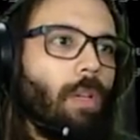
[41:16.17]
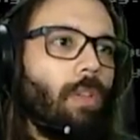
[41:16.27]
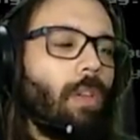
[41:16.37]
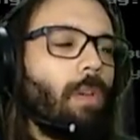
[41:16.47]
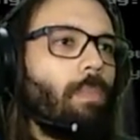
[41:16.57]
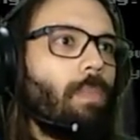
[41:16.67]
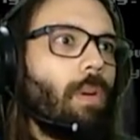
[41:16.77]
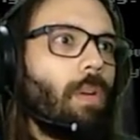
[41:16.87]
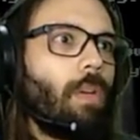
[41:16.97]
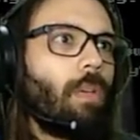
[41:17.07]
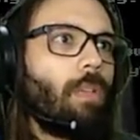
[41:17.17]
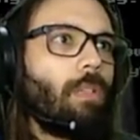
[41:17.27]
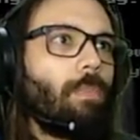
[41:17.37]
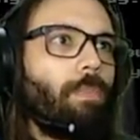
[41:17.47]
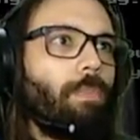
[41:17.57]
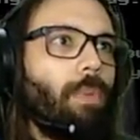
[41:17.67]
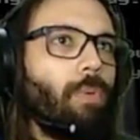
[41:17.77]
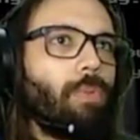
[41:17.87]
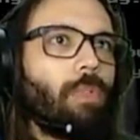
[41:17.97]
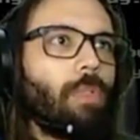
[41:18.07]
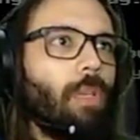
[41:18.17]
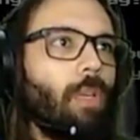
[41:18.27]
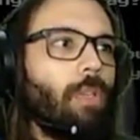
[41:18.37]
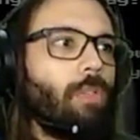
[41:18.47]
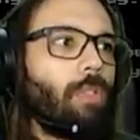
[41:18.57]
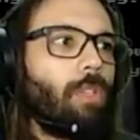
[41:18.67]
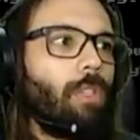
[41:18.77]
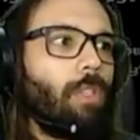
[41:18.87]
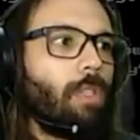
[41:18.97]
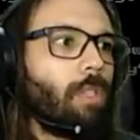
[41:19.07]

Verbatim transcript: I think I bought her pose. Can I use here?